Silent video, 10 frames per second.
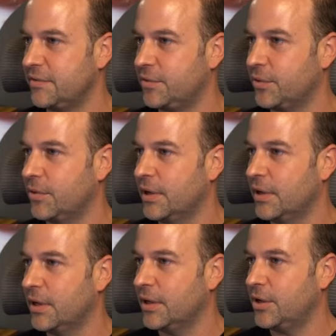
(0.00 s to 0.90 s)
if you're
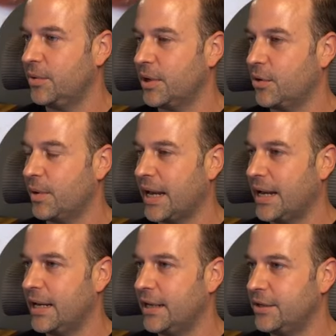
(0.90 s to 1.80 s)
doing a quick
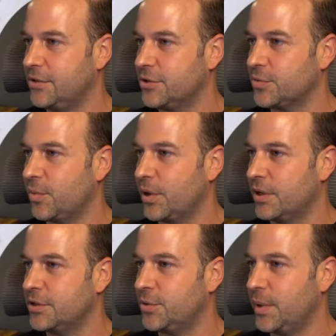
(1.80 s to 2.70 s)
edit and you just want to
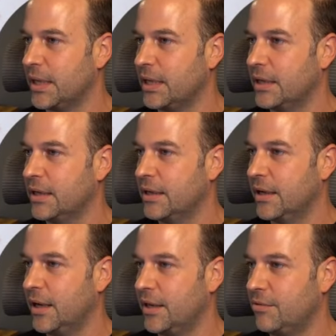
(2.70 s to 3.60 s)
tweak
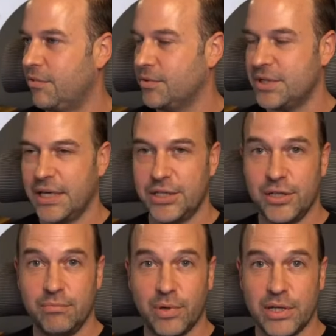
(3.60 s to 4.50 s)
the
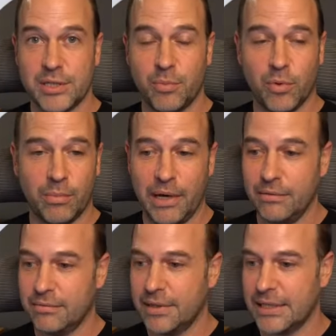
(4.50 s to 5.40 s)
rotation by a small amount.
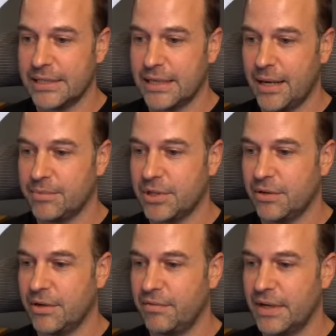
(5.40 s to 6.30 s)
That's
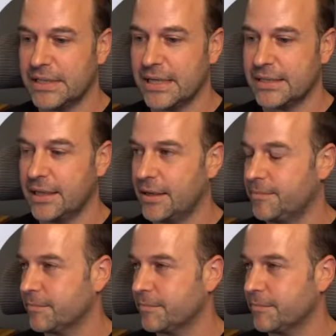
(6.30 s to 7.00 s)
absolutely fantastic.